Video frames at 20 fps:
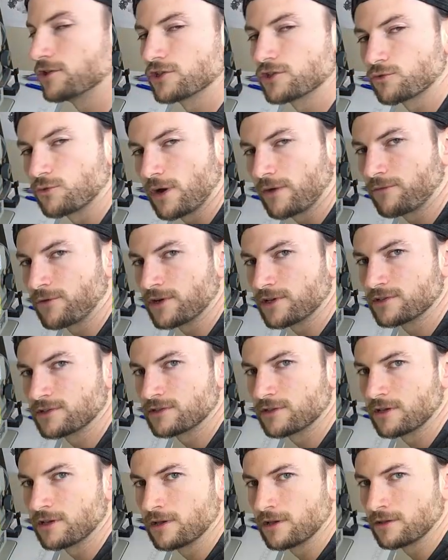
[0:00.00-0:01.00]
just
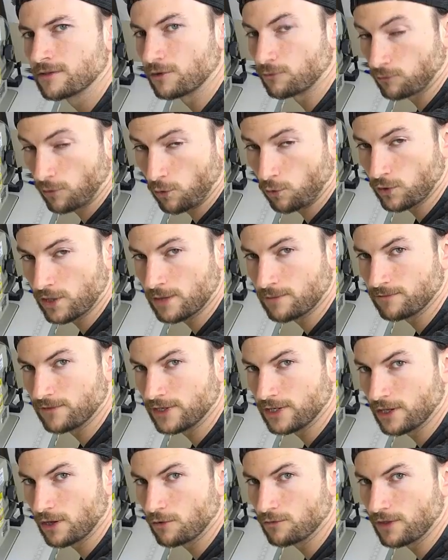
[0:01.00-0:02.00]
reference the roll hem
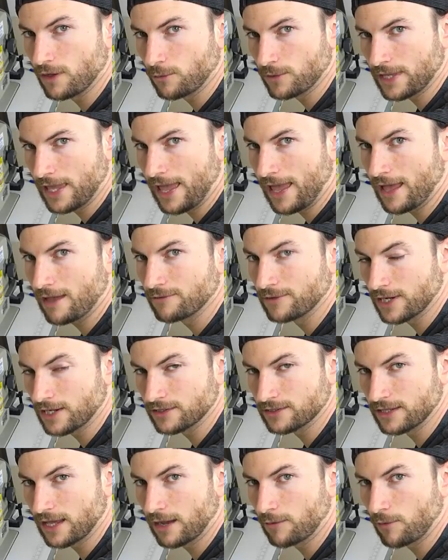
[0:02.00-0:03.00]
video that we have in our
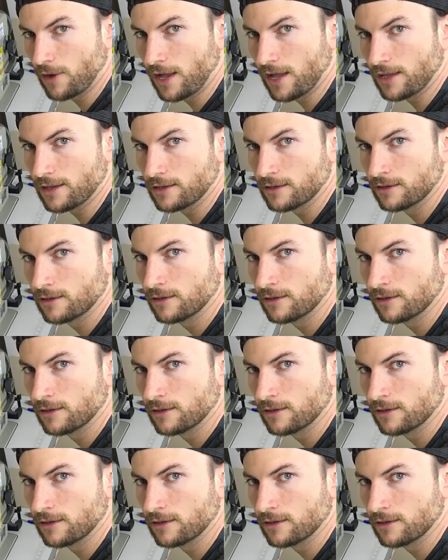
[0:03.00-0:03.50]
DIY